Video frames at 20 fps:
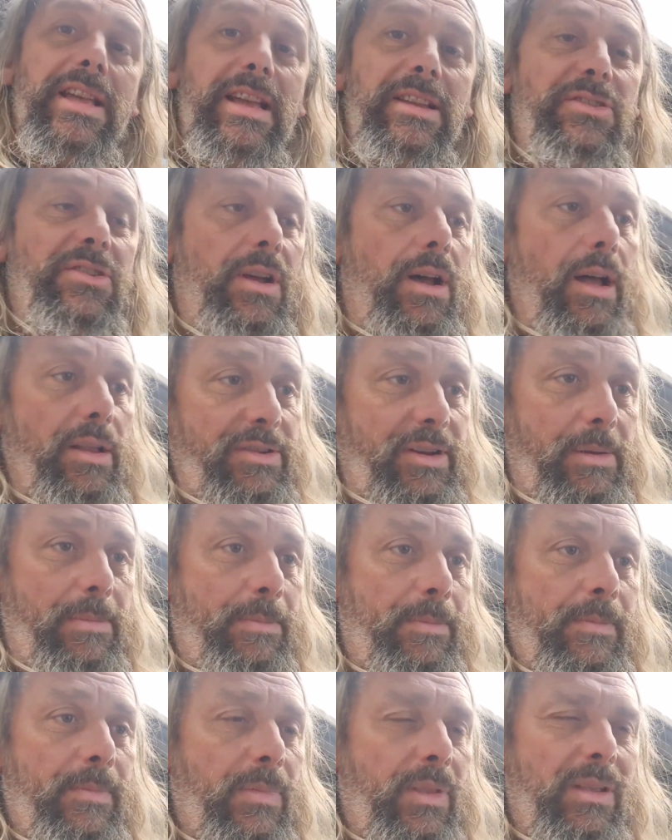there charging,
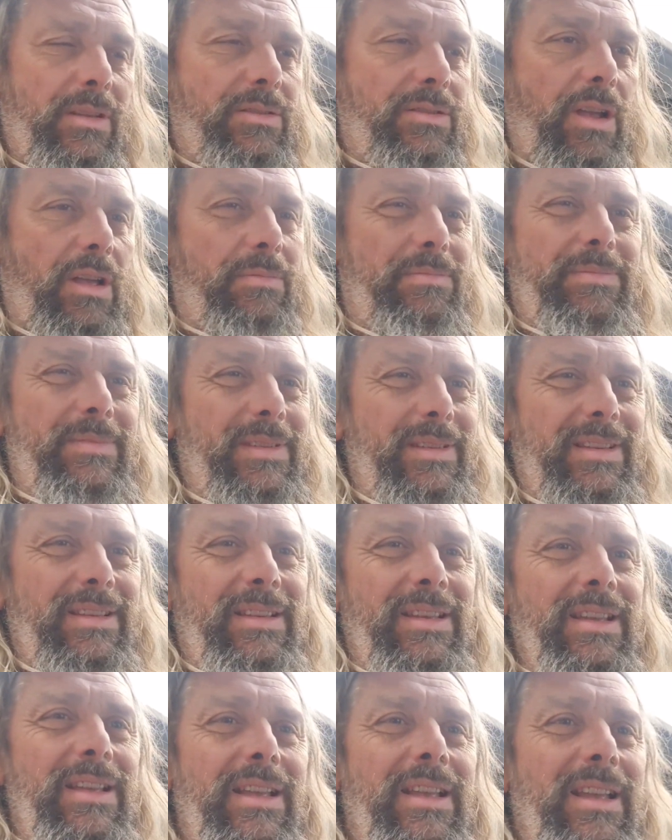so
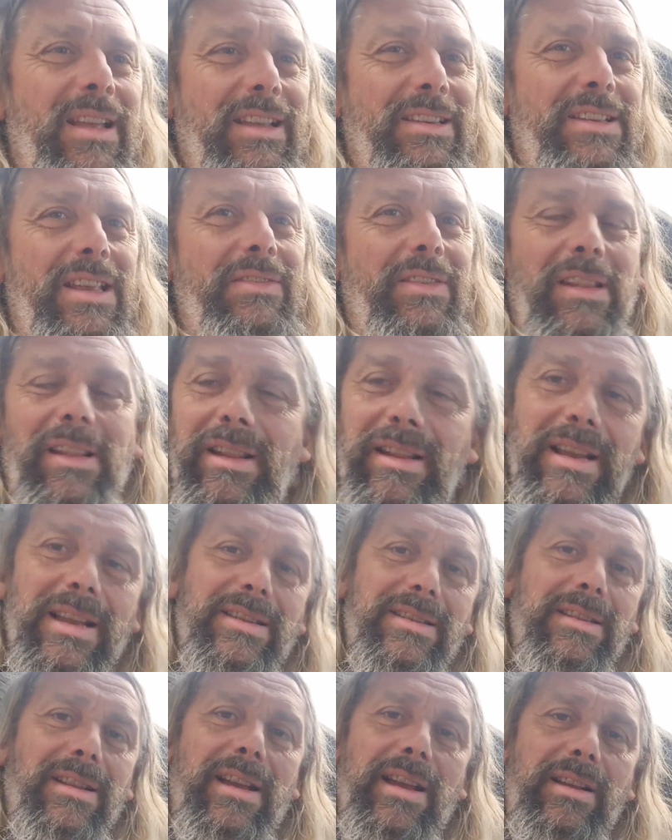it's even
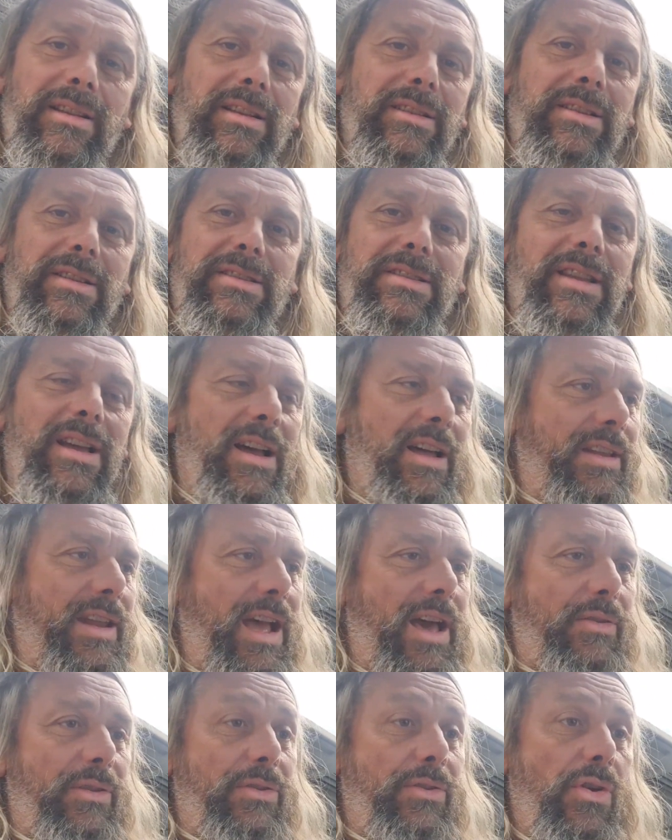less likely to start
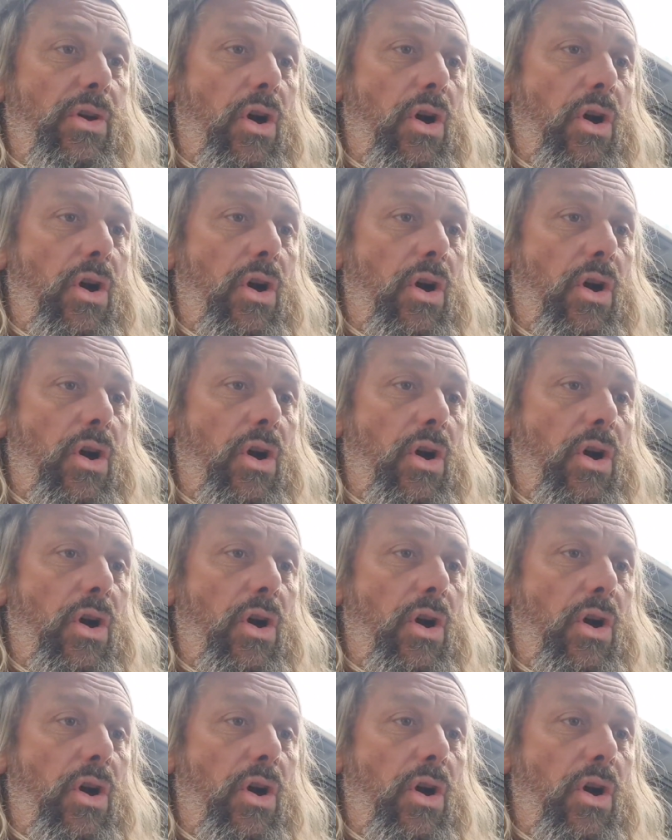now than